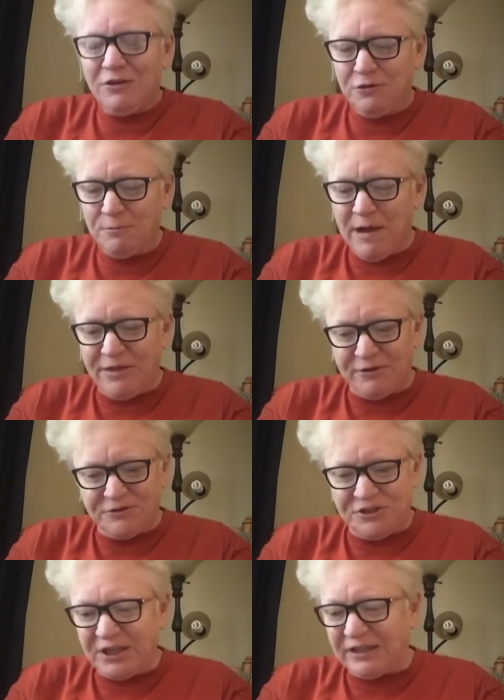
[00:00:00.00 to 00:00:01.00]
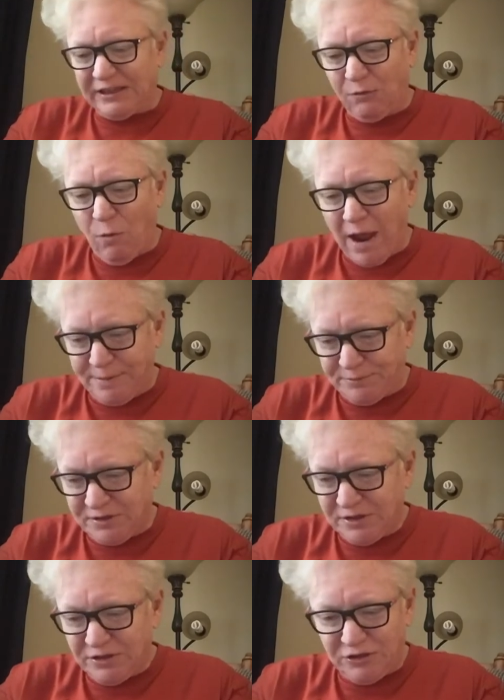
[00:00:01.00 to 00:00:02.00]
Your mother gently
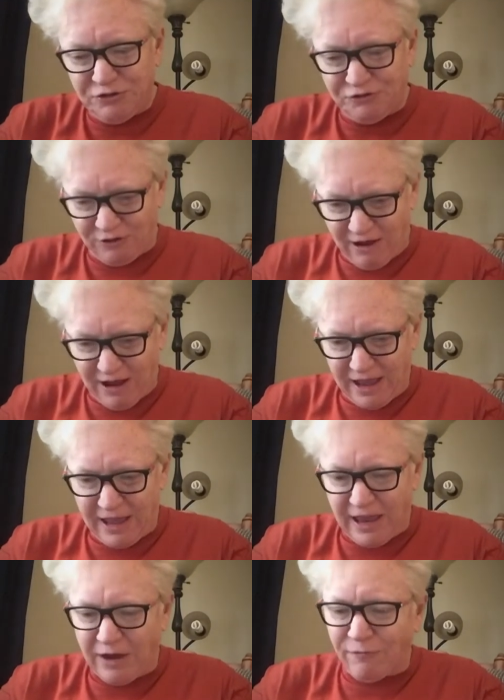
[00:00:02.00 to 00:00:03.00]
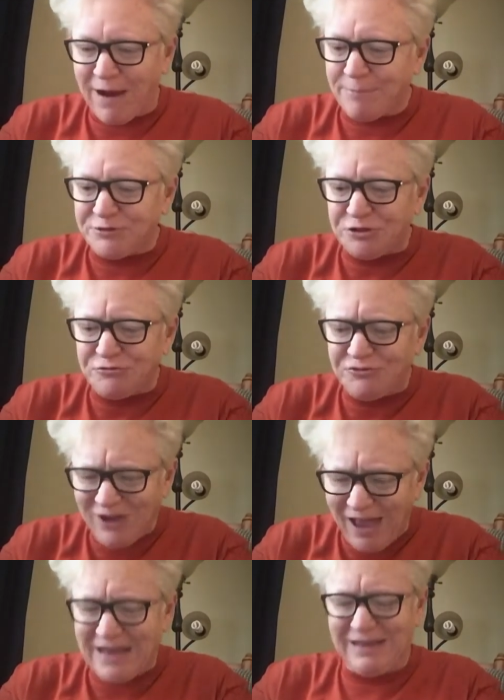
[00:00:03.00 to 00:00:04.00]
wiped you dry and wrapped you
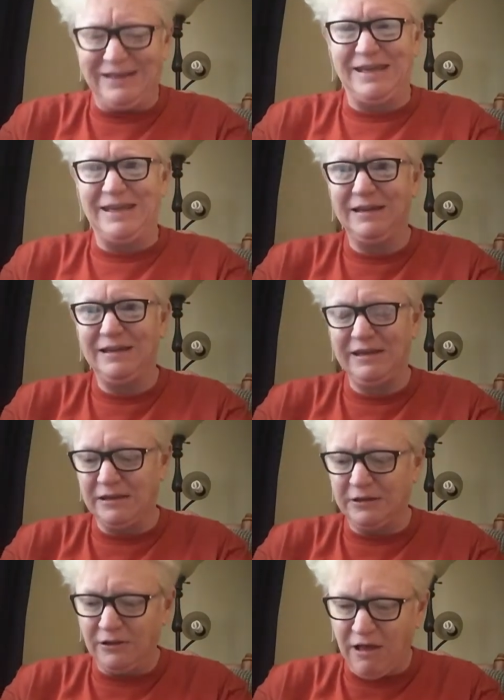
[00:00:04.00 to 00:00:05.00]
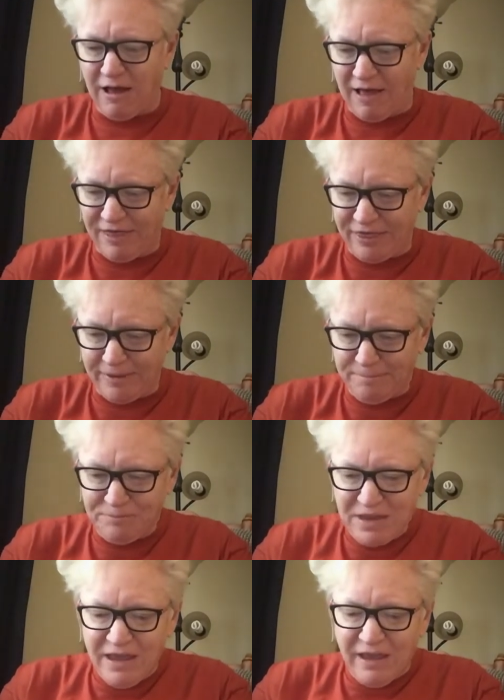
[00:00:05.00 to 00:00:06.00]
tightly in a cloth,
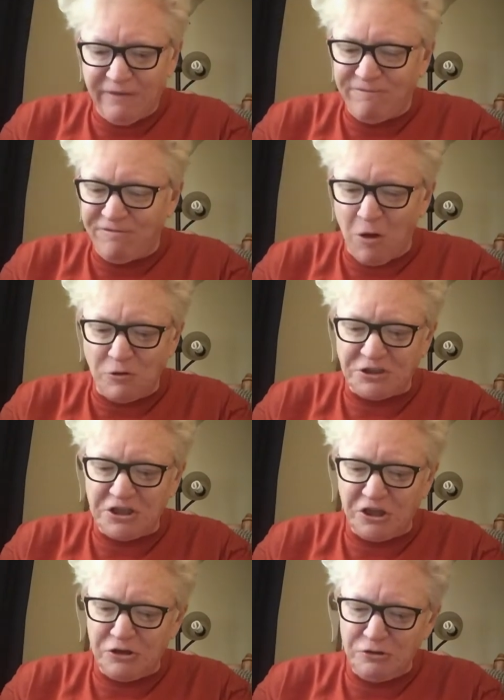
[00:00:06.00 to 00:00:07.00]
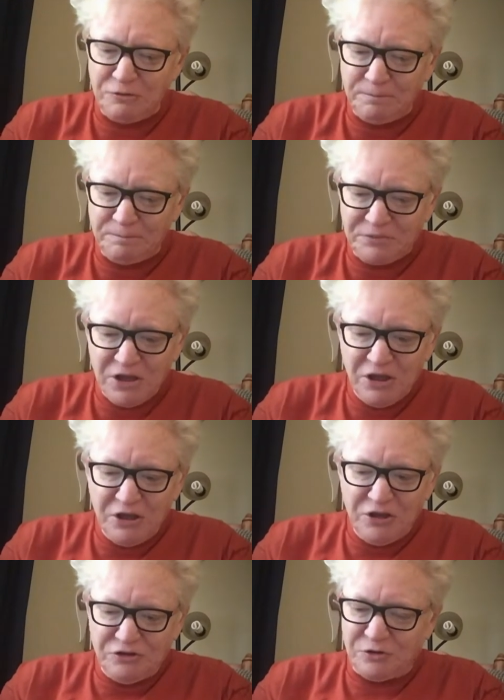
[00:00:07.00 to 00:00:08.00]
enfolding you
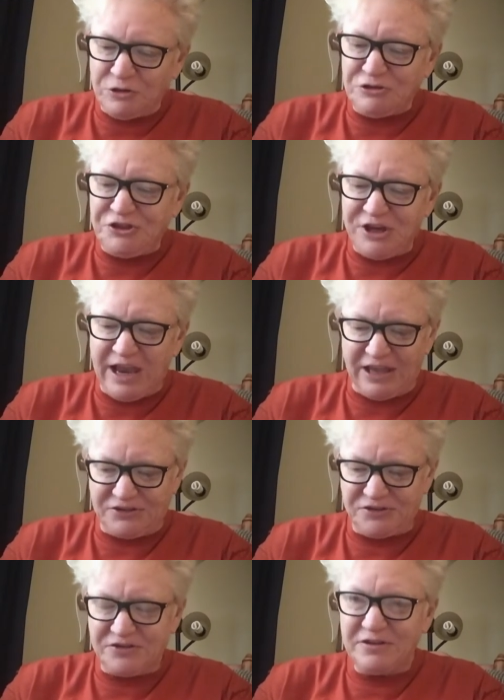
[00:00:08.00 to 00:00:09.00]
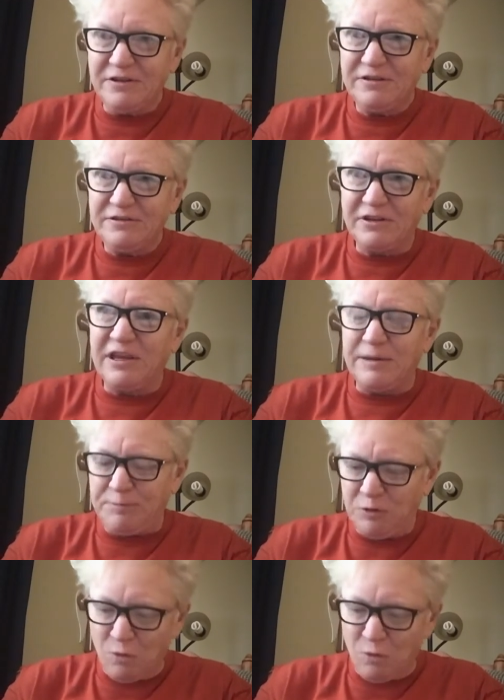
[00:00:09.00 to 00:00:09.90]
to her chest to keep you